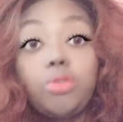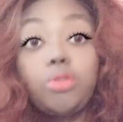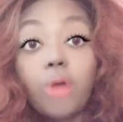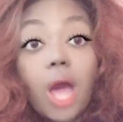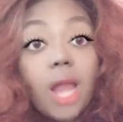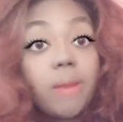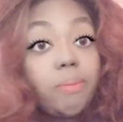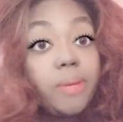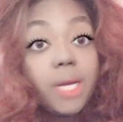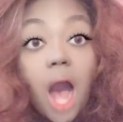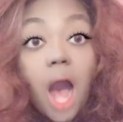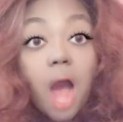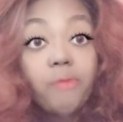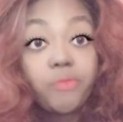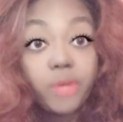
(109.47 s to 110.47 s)
You gotta be a
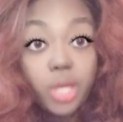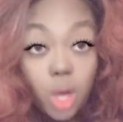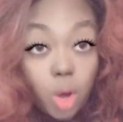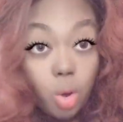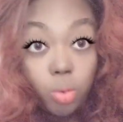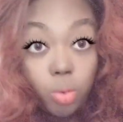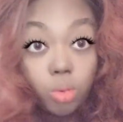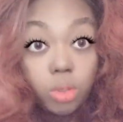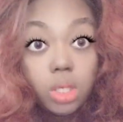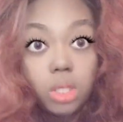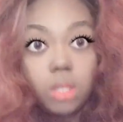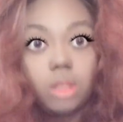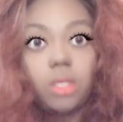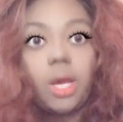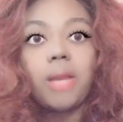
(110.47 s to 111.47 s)
confident hoe.
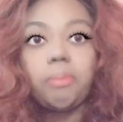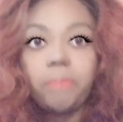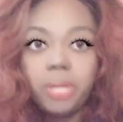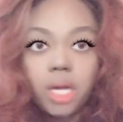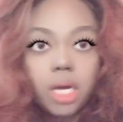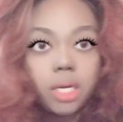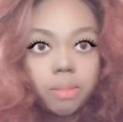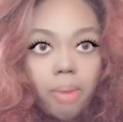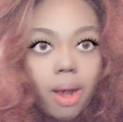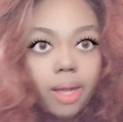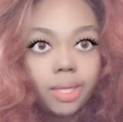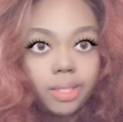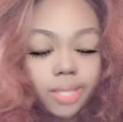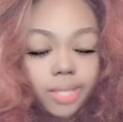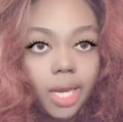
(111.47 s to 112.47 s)
You gotta be
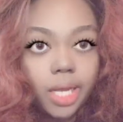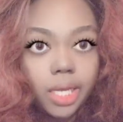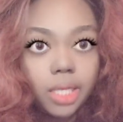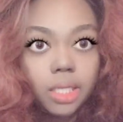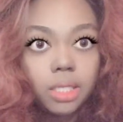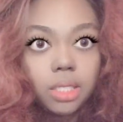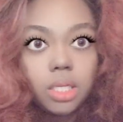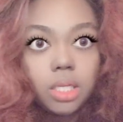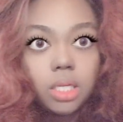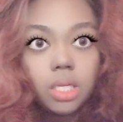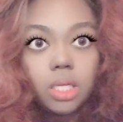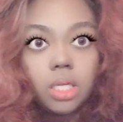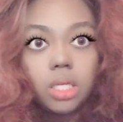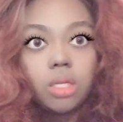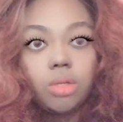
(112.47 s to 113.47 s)
unapologetic.
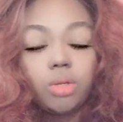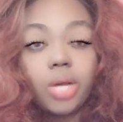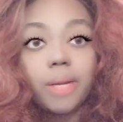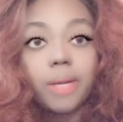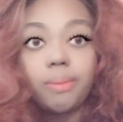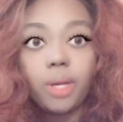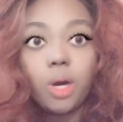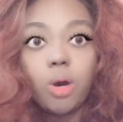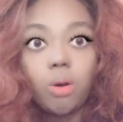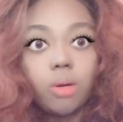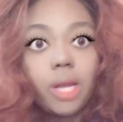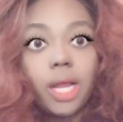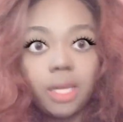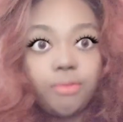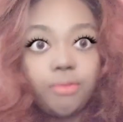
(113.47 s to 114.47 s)
You gotta be a hoe
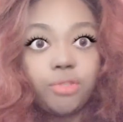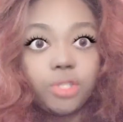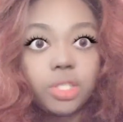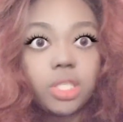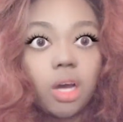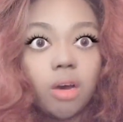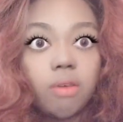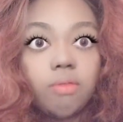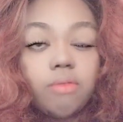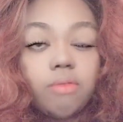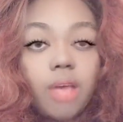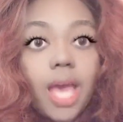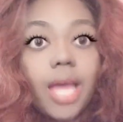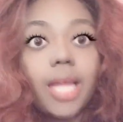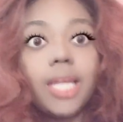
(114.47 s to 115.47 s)
that loves yourself
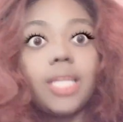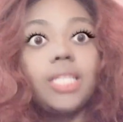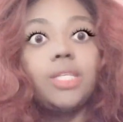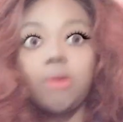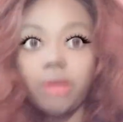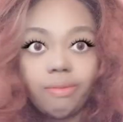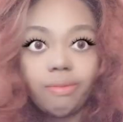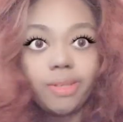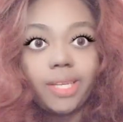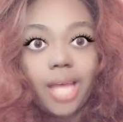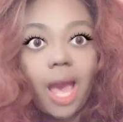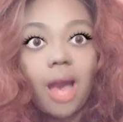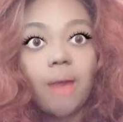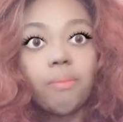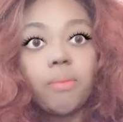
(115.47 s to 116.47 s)
and don't give a
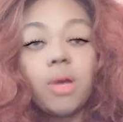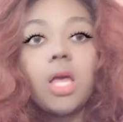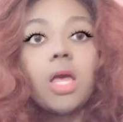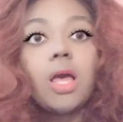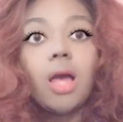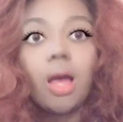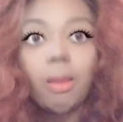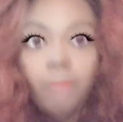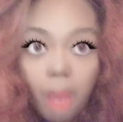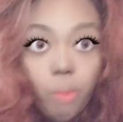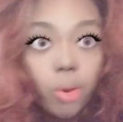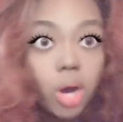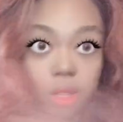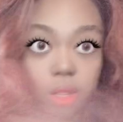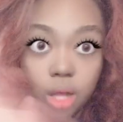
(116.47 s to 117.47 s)
damn about
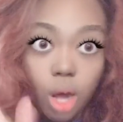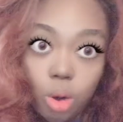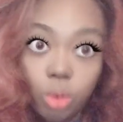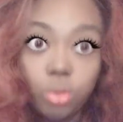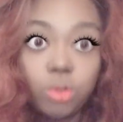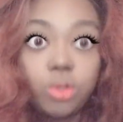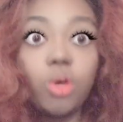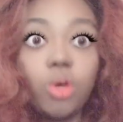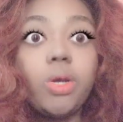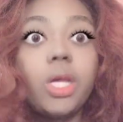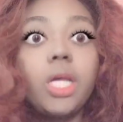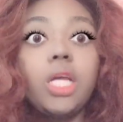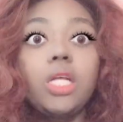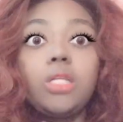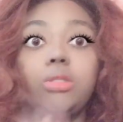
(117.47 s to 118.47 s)
what other hoes
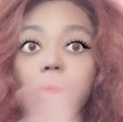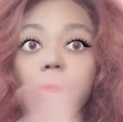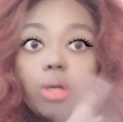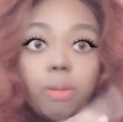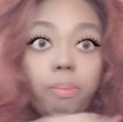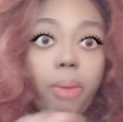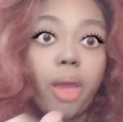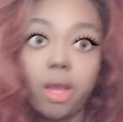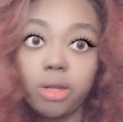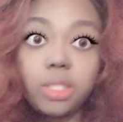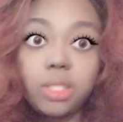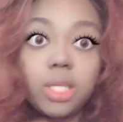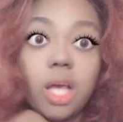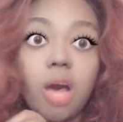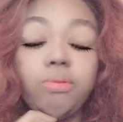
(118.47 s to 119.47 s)
doing. Don't compare
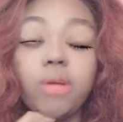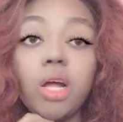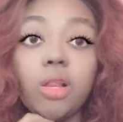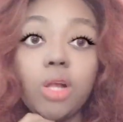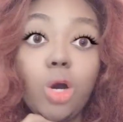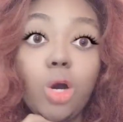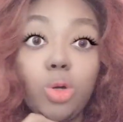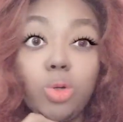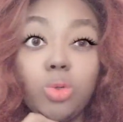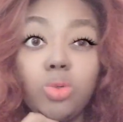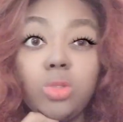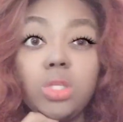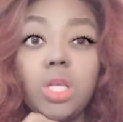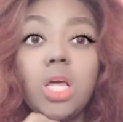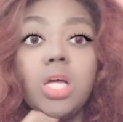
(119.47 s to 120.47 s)
yourself to other hoes.